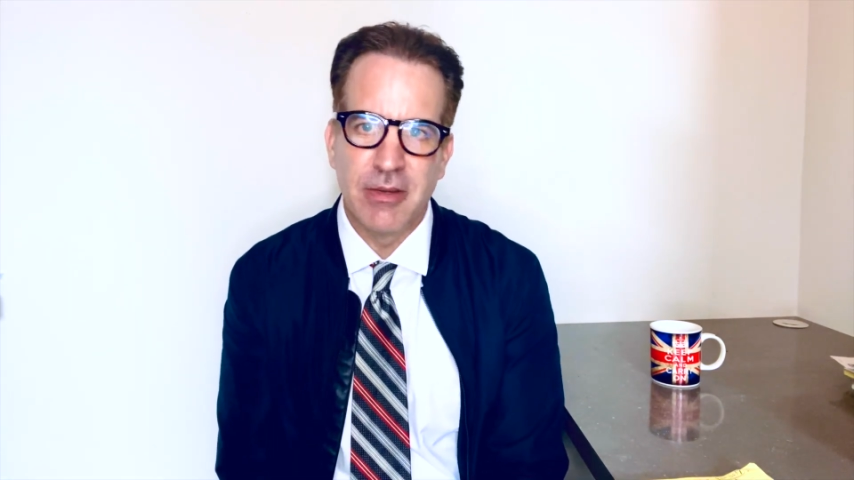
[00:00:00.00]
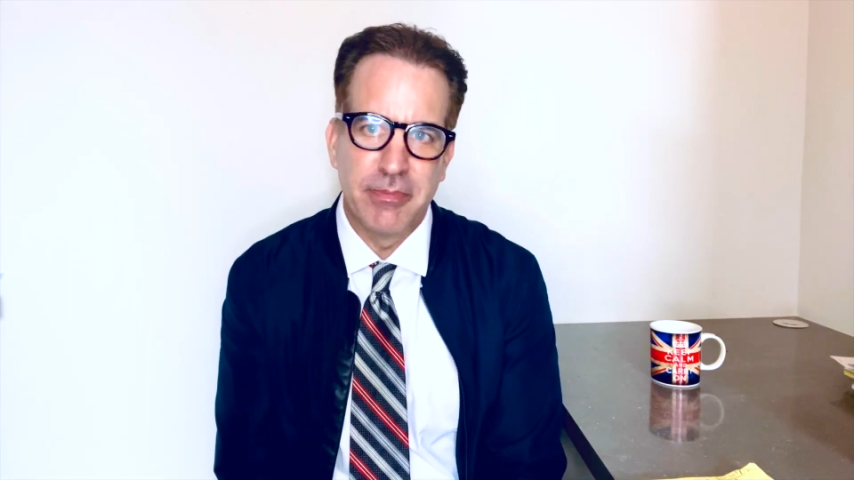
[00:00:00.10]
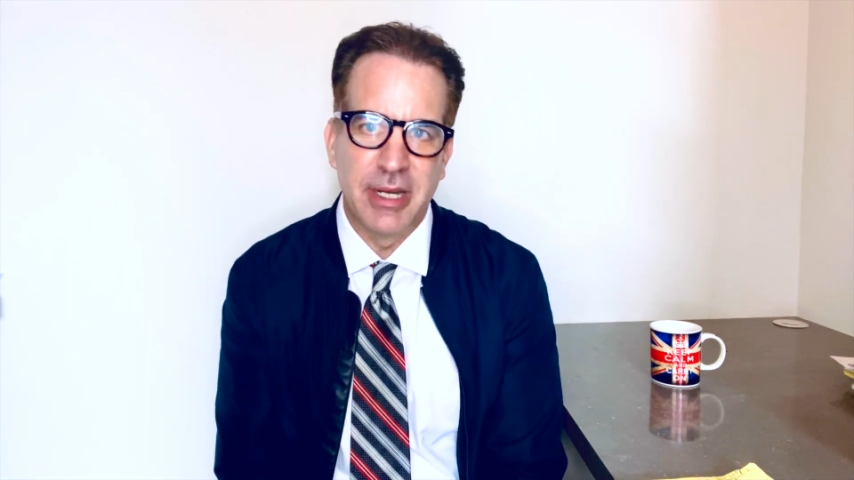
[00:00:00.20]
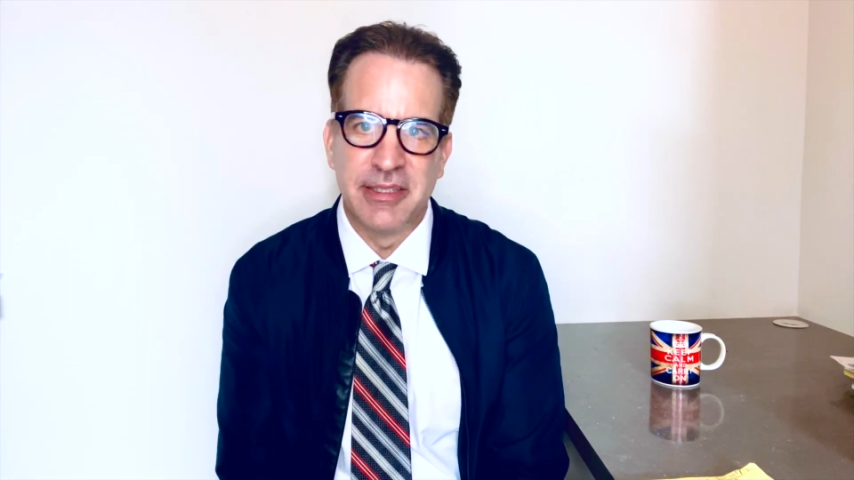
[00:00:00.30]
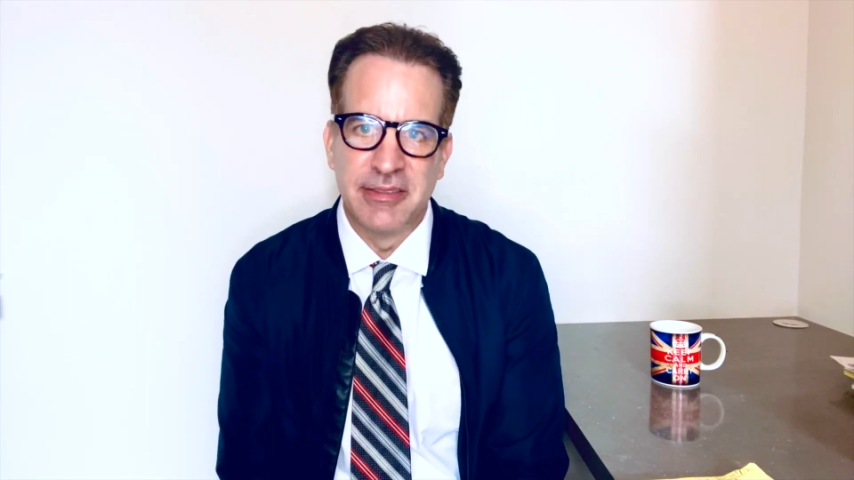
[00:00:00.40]

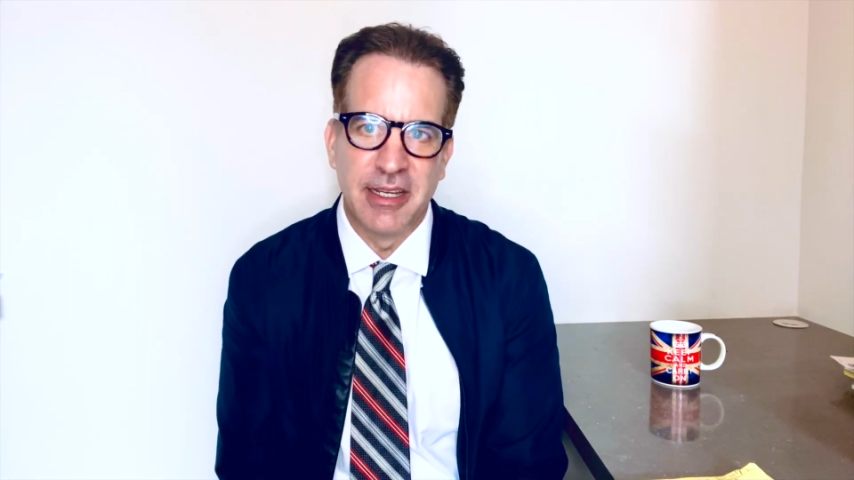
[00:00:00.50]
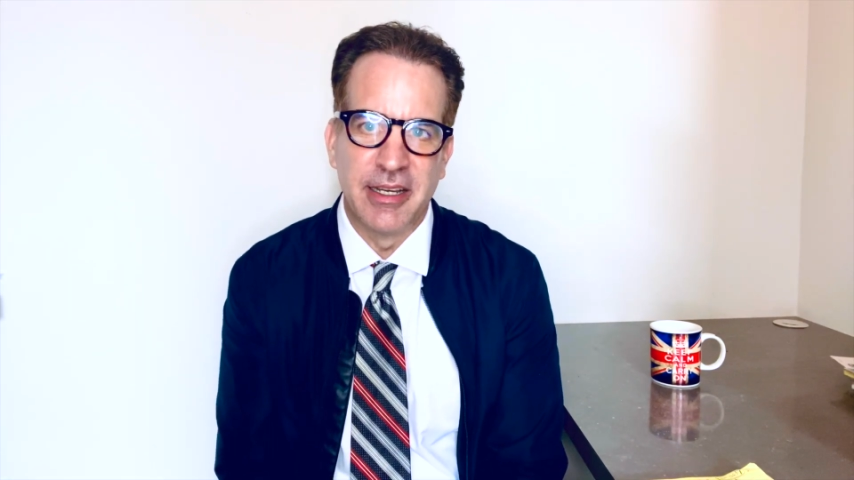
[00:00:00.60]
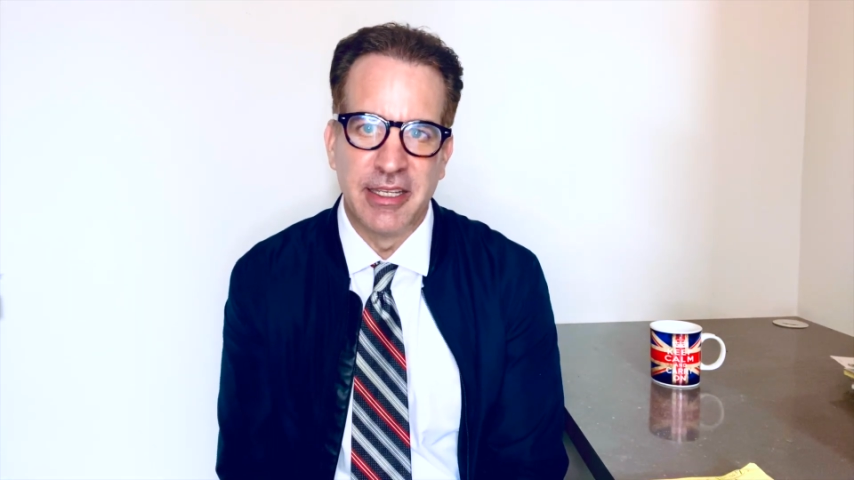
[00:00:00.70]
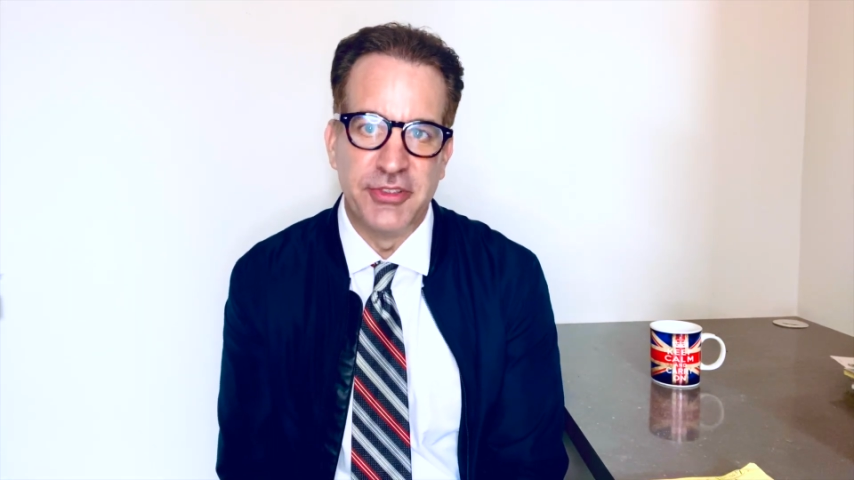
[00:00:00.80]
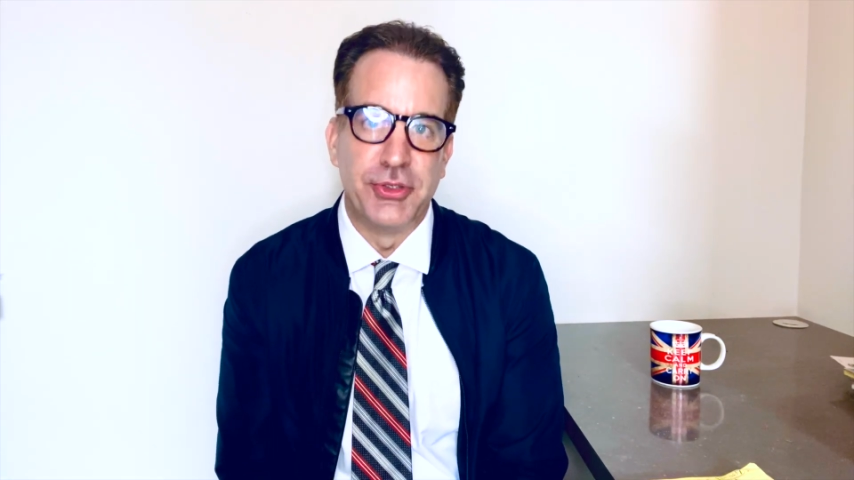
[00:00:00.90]
But
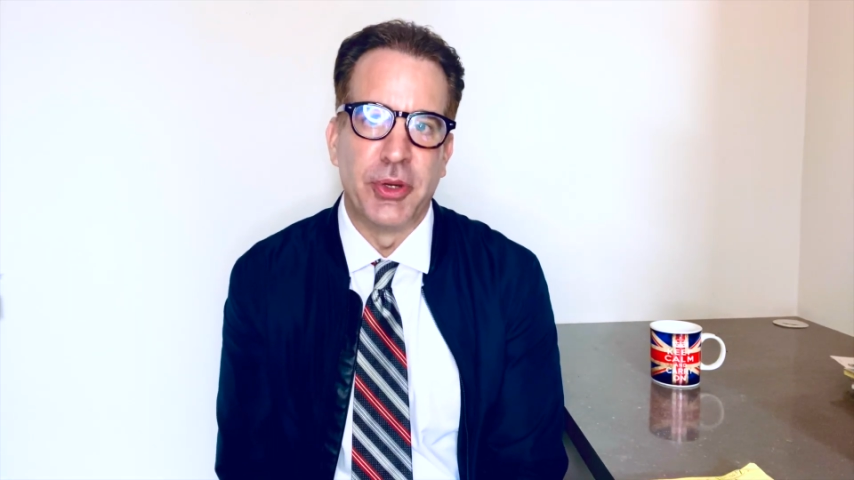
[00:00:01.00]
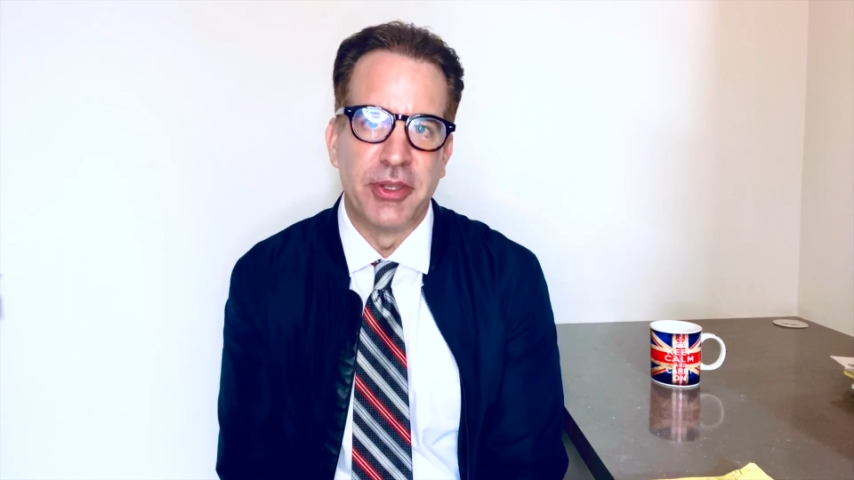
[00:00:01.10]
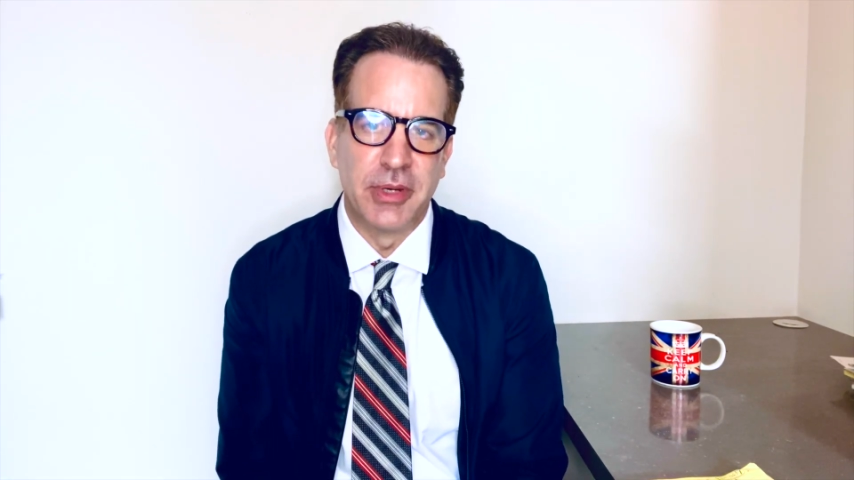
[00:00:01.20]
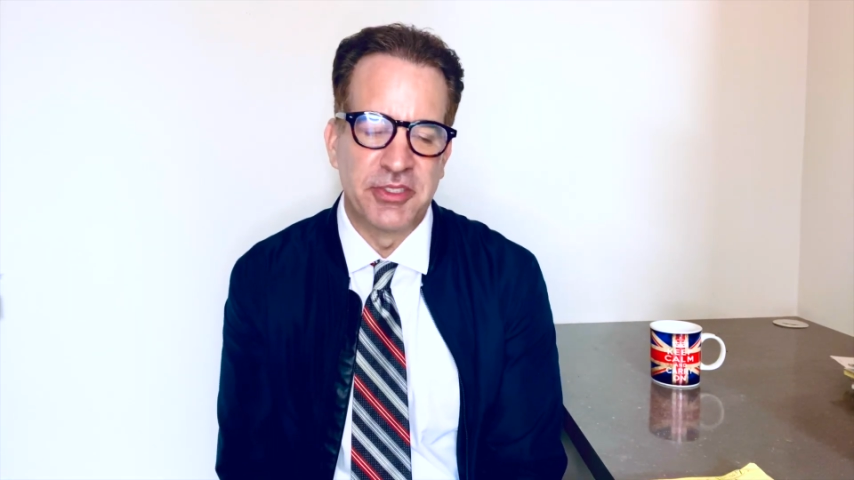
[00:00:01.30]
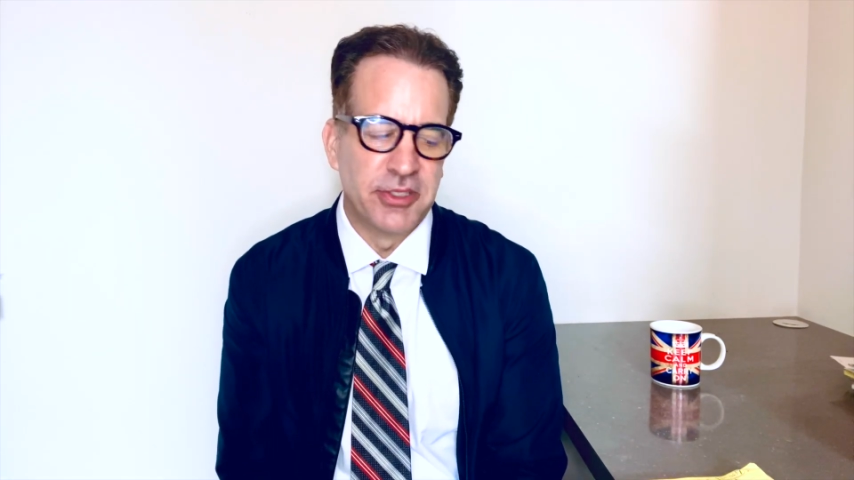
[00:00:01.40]
enjoy
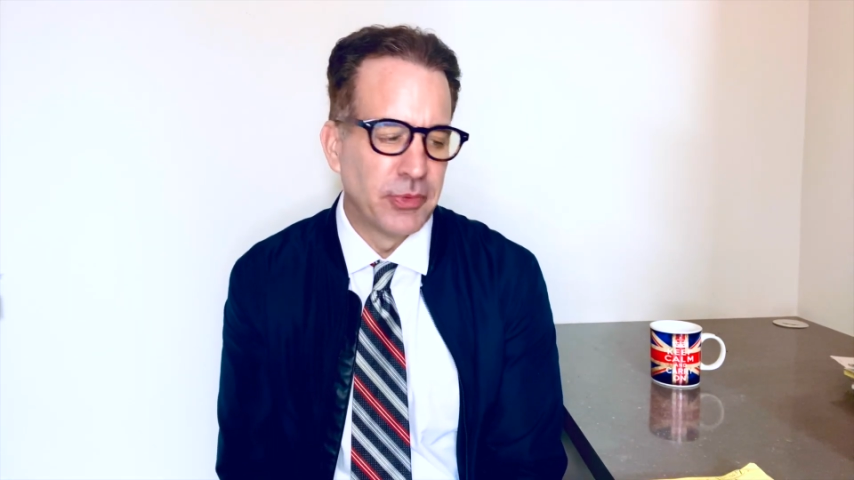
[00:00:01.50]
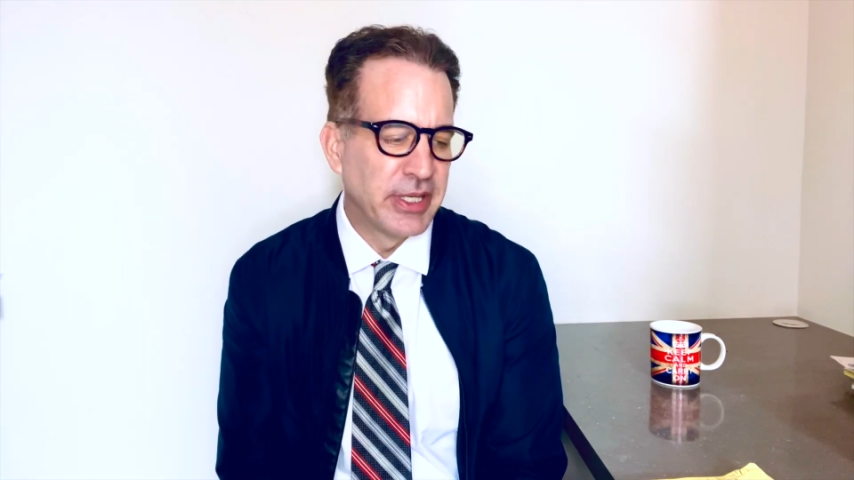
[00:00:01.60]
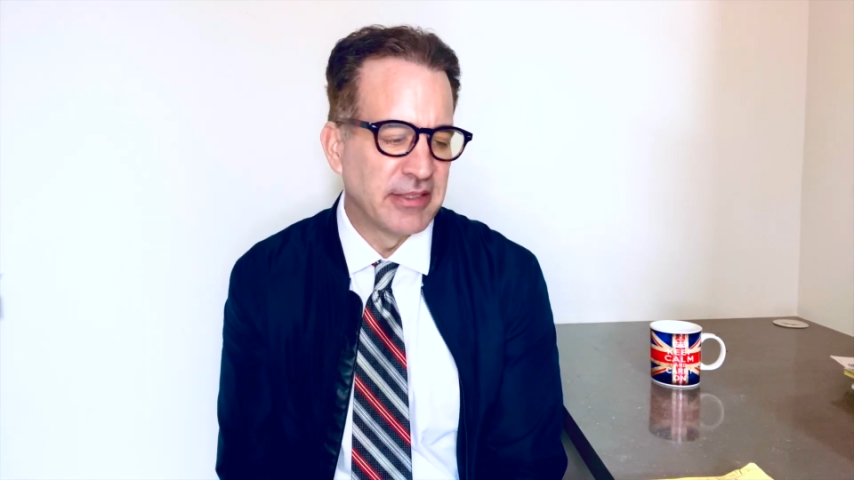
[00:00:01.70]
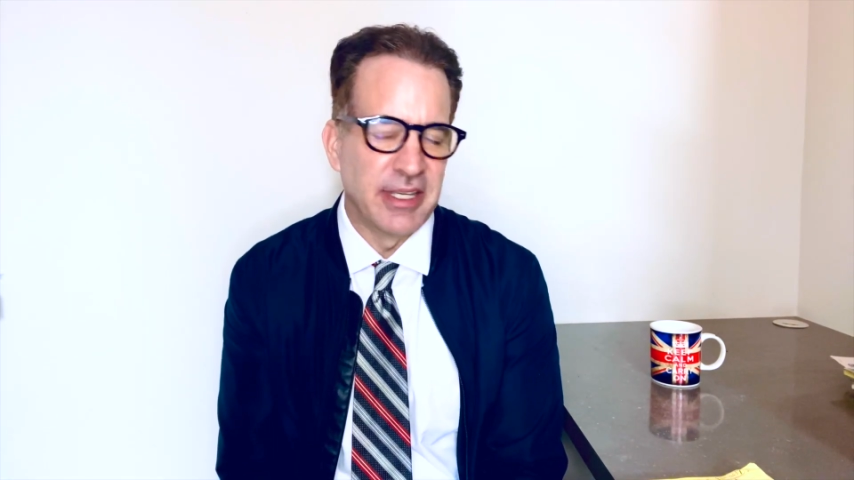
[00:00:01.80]
the rest of your week.